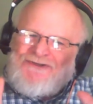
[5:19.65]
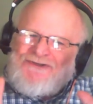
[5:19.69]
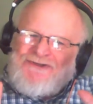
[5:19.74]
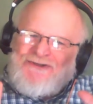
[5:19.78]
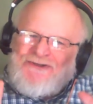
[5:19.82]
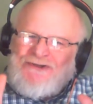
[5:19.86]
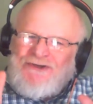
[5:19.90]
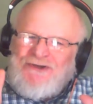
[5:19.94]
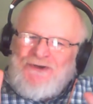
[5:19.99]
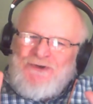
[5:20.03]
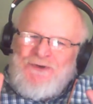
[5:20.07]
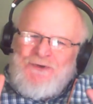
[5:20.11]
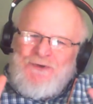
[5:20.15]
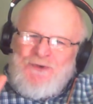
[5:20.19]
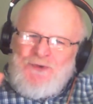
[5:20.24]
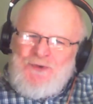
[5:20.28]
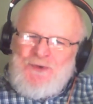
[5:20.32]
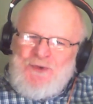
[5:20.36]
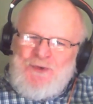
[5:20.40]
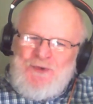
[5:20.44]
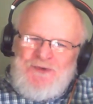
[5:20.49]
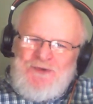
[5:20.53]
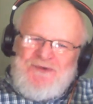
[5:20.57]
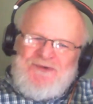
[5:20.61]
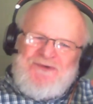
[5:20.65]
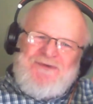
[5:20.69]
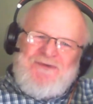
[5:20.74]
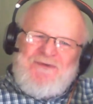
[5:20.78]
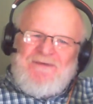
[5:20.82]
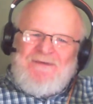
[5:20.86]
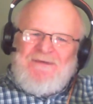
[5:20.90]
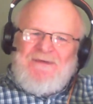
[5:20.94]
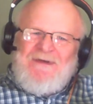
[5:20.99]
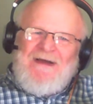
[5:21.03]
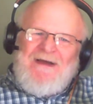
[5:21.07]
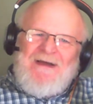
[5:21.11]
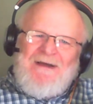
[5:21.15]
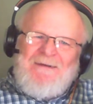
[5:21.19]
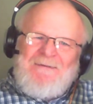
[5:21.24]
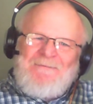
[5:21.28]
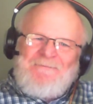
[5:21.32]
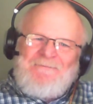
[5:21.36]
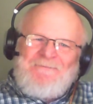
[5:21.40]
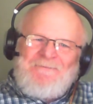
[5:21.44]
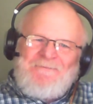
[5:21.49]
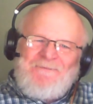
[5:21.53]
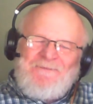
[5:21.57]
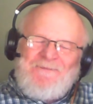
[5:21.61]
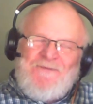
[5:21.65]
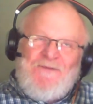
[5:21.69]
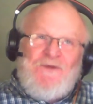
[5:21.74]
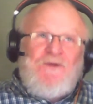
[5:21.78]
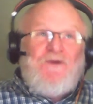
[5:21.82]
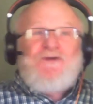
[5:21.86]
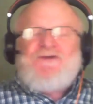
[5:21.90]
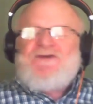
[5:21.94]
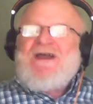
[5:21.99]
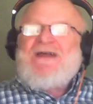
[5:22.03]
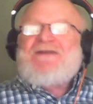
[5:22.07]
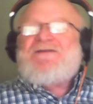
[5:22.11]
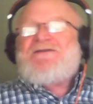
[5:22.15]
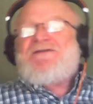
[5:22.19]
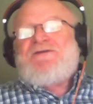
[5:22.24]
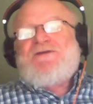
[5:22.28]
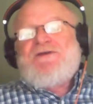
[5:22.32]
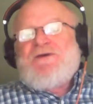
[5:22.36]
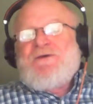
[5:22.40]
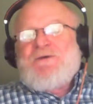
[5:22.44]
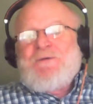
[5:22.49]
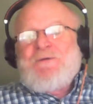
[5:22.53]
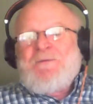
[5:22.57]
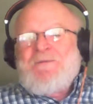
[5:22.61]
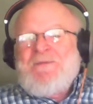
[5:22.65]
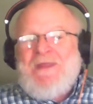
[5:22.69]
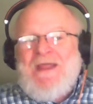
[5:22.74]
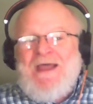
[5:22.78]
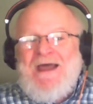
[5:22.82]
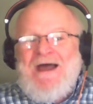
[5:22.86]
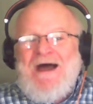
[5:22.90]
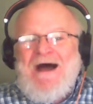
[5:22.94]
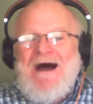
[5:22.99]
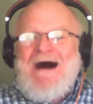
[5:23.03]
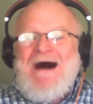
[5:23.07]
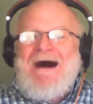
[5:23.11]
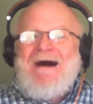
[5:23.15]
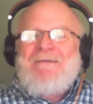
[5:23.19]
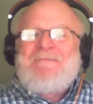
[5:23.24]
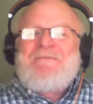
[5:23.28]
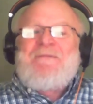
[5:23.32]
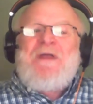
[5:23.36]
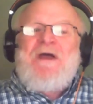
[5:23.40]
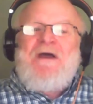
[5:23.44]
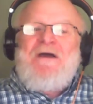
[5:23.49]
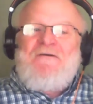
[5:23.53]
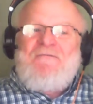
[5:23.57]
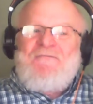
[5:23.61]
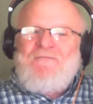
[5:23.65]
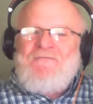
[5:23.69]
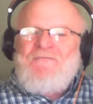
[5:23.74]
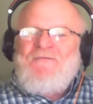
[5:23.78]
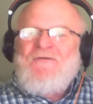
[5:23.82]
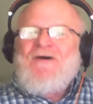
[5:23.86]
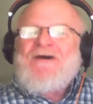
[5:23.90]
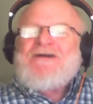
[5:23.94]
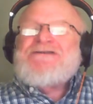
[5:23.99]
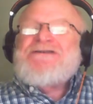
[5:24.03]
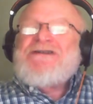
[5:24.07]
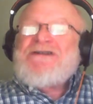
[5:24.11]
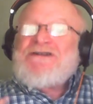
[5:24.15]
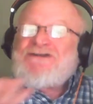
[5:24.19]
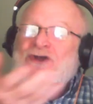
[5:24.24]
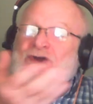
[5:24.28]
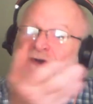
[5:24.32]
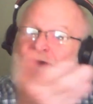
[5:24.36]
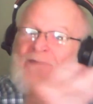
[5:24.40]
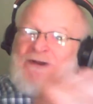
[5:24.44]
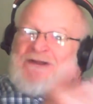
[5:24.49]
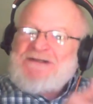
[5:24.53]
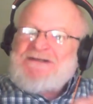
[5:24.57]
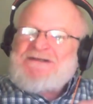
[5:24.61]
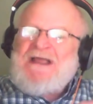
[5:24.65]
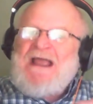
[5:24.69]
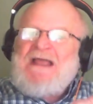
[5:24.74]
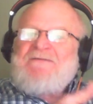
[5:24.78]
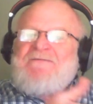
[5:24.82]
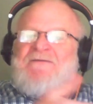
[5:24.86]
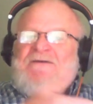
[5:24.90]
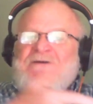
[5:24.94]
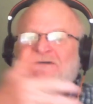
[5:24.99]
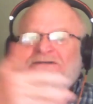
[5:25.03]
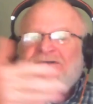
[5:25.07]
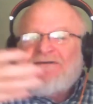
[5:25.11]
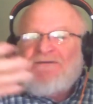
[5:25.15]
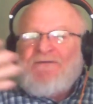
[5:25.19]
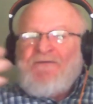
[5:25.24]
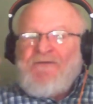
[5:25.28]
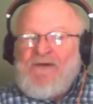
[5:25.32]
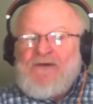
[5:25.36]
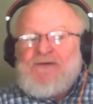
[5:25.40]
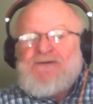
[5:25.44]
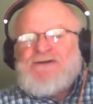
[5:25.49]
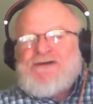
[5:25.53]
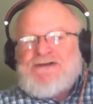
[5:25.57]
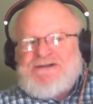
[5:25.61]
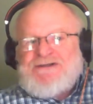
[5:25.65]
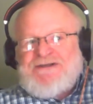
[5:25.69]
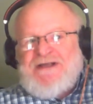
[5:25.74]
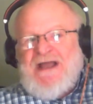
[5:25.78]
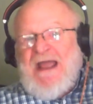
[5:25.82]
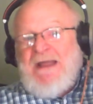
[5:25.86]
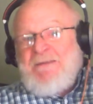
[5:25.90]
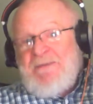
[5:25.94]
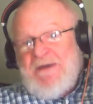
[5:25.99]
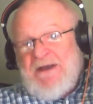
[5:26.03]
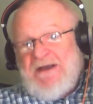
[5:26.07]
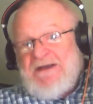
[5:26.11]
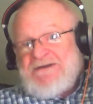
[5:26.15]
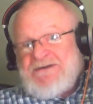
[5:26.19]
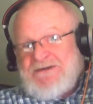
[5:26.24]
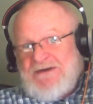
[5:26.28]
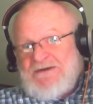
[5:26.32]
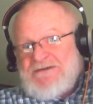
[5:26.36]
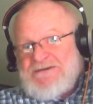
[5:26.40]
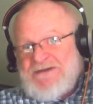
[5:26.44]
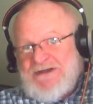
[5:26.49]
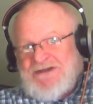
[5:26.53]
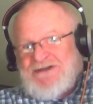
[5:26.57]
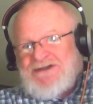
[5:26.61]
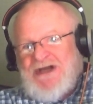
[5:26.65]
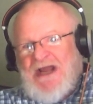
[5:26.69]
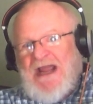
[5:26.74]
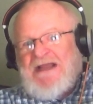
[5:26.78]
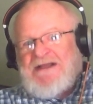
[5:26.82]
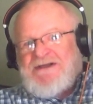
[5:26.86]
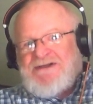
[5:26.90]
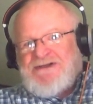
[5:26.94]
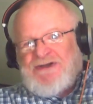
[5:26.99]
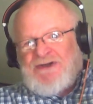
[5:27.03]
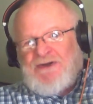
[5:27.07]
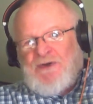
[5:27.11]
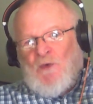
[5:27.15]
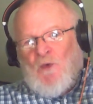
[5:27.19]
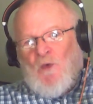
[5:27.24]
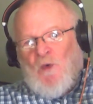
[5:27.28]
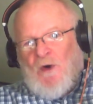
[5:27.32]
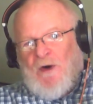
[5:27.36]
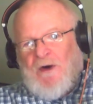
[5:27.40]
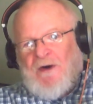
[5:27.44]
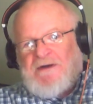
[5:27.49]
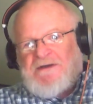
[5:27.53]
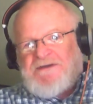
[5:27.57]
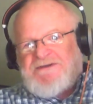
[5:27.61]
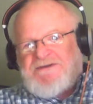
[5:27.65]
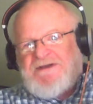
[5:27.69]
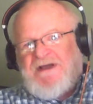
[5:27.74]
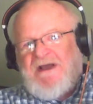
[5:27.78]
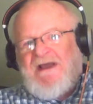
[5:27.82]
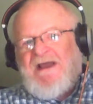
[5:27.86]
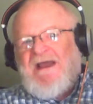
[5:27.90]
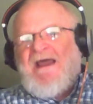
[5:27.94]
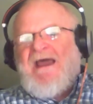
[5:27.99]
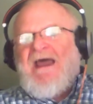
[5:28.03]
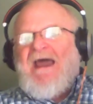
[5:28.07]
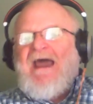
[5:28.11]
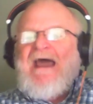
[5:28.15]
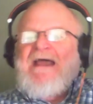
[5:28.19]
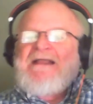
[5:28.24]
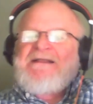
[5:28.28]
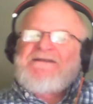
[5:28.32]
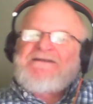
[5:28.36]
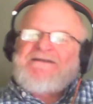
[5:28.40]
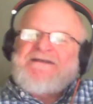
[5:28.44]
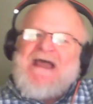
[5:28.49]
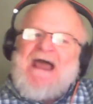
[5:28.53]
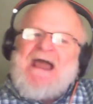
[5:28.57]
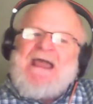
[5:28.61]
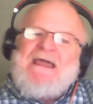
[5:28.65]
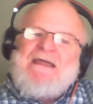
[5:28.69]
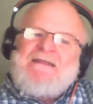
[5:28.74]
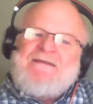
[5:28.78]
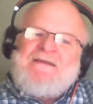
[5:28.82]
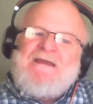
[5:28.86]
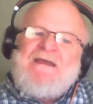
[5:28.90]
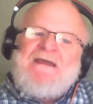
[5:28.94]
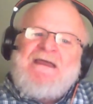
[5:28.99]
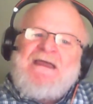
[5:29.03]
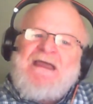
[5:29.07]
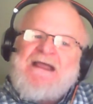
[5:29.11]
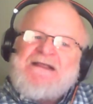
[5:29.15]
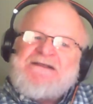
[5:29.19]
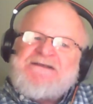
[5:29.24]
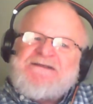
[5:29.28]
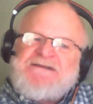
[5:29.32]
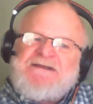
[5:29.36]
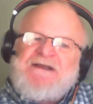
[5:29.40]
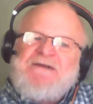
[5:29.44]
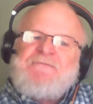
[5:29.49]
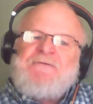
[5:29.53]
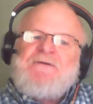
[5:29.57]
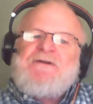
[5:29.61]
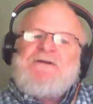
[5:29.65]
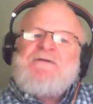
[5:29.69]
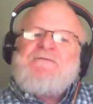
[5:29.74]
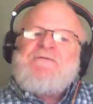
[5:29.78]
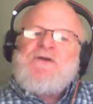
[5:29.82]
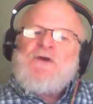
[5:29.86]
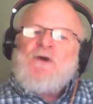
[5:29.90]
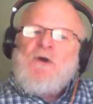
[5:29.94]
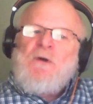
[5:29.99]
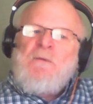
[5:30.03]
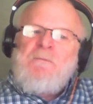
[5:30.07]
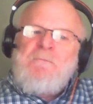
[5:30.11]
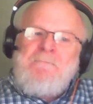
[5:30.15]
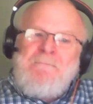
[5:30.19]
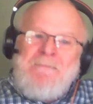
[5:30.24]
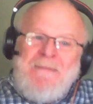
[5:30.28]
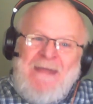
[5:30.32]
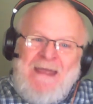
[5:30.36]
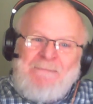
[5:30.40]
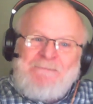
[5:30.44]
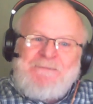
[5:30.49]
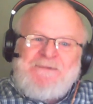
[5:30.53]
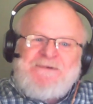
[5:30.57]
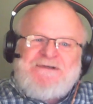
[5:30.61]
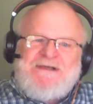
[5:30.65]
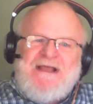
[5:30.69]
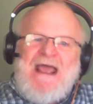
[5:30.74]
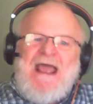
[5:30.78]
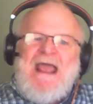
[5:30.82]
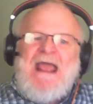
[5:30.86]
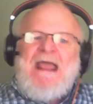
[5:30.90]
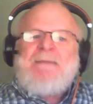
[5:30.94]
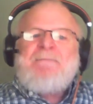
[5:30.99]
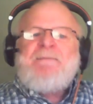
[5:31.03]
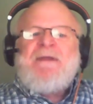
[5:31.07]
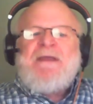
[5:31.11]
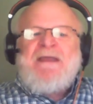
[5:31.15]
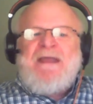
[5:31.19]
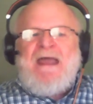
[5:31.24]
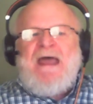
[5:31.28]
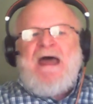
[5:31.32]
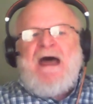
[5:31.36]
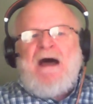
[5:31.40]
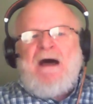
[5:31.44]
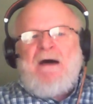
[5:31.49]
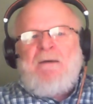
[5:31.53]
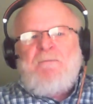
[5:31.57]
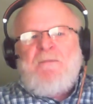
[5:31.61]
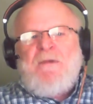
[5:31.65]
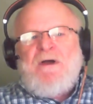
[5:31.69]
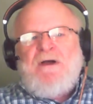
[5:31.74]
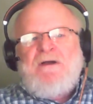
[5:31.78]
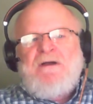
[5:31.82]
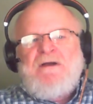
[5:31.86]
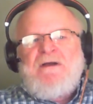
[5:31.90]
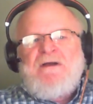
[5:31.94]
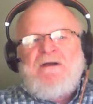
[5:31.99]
two sets of two. First, it's current state versus future state because there's a change in the works. And second, it's different if you're a MIPS APM